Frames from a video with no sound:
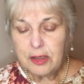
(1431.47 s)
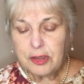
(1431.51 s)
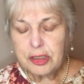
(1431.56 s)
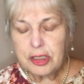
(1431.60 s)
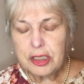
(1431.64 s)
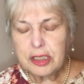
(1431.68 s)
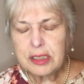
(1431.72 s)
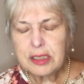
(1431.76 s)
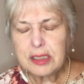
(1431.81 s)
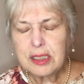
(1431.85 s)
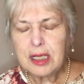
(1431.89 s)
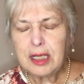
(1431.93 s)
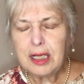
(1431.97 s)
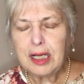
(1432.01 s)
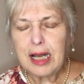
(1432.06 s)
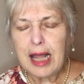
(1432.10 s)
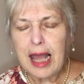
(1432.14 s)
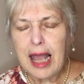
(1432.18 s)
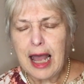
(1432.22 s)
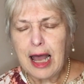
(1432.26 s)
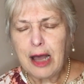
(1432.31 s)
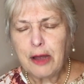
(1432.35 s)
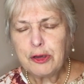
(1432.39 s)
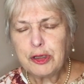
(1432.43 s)
Just
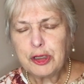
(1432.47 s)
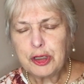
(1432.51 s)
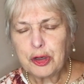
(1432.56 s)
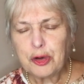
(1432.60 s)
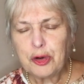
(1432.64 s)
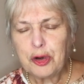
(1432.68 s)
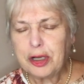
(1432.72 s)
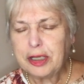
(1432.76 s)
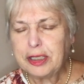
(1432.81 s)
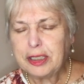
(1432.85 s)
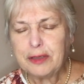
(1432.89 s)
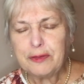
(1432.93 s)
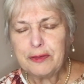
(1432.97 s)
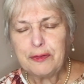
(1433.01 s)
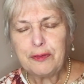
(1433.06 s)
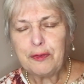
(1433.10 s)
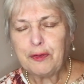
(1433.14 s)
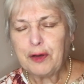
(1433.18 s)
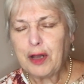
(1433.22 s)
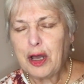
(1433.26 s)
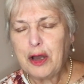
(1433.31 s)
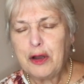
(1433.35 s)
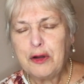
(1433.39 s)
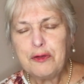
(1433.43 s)
allow joy to
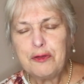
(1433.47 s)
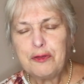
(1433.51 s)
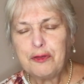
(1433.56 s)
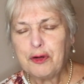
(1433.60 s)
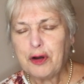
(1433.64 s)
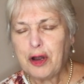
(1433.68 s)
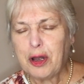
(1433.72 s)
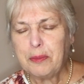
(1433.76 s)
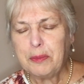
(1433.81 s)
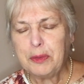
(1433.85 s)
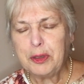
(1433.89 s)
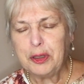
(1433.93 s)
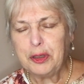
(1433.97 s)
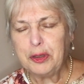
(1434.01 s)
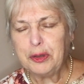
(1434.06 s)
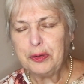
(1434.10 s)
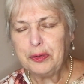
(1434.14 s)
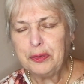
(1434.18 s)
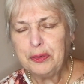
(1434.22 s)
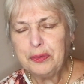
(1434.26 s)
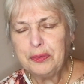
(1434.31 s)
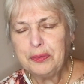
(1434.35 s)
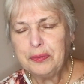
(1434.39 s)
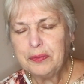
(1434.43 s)
flow from you.
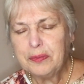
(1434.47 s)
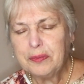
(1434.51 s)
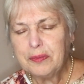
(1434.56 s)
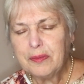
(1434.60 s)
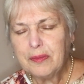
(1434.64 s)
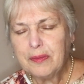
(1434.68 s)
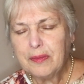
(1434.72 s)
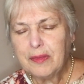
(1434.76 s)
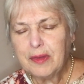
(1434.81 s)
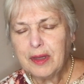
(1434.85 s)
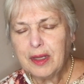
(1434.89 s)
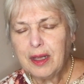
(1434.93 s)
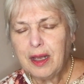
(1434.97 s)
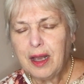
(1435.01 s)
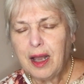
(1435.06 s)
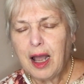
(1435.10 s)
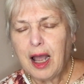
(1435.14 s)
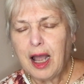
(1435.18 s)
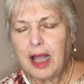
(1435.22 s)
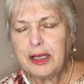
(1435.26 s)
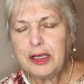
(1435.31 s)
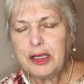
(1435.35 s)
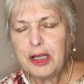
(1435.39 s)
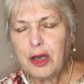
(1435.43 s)

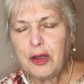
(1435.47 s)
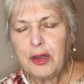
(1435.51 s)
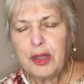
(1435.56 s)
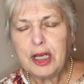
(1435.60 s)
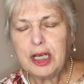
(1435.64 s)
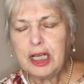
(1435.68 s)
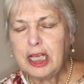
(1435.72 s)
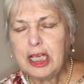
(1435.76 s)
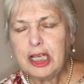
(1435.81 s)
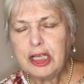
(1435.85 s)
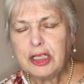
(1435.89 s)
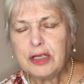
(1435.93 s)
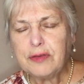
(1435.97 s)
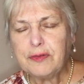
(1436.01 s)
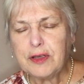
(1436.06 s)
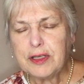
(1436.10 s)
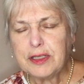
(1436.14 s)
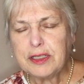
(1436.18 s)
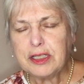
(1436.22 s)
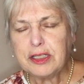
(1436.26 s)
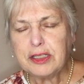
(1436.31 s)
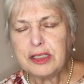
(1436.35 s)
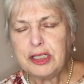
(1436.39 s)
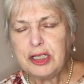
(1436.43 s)
I know that each of
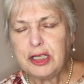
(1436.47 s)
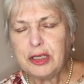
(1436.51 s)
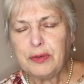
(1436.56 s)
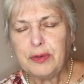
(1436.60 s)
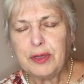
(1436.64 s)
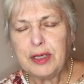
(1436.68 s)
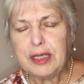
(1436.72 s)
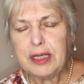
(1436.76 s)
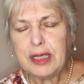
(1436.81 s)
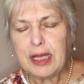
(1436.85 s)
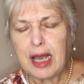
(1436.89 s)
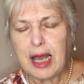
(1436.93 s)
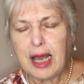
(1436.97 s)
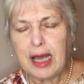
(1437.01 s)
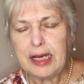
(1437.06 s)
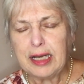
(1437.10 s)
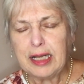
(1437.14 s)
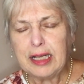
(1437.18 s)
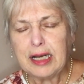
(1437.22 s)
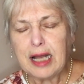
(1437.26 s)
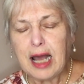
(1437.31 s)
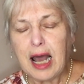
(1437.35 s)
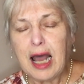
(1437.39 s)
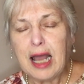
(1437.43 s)
us is doing that,
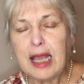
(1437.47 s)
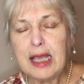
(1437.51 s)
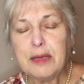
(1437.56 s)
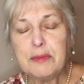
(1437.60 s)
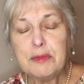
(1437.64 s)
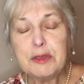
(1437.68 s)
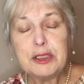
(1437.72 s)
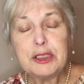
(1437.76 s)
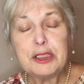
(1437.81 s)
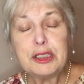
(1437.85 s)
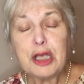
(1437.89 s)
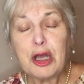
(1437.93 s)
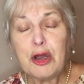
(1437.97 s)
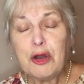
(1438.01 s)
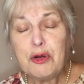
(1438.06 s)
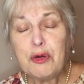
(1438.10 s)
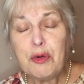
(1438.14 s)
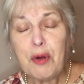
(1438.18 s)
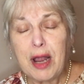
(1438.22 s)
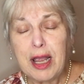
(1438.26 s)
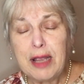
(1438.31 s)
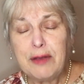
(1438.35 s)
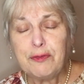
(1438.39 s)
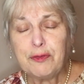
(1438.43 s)
and I am so
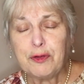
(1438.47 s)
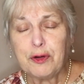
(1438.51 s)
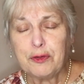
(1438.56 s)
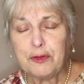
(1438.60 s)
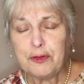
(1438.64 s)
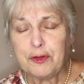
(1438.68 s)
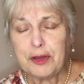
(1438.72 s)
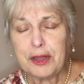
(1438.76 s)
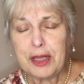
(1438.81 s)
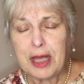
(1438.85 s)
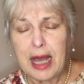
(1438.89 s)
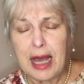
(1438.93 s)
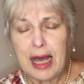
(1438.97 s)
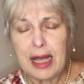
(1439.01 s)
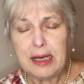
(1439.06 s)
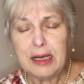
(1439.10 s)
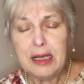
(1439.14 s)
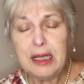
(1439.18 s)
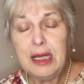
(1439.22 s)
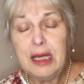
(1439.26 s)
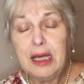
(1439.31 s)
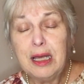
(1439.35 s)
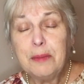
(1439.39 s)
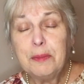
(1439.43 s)
grateful for that
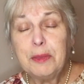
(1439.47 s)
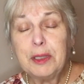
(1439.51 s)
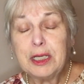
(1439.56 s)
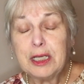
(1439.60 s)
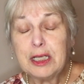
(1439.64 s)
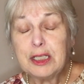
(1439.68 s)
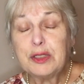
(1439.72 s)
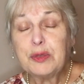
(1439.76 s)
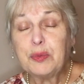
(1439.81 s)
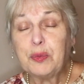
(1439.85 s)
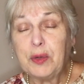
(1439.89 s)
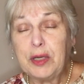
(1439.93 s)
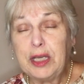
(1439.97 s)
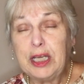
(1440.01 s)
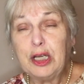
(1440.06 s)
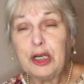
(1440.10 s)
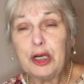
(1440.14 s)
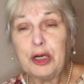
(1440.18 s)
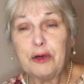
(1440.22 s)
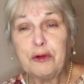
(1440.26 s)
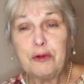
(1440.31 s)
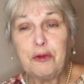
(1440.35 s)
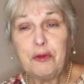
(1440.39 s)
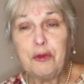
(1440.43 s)
because we
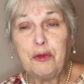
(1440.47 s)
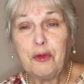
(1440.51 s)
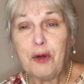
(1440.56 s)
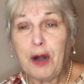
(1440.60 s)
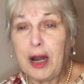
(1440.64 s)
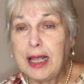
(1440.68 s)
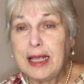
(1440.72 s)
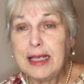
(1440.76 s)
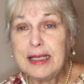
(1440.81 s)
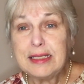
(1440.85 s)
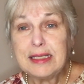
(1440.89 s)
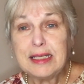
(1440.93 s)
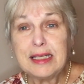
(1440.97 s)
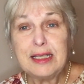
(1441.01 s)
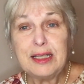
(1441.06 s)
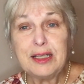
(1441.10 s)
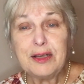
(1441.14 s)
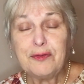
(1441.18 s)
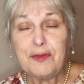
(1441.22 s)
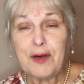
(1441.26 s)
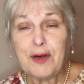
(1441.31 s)
are raising the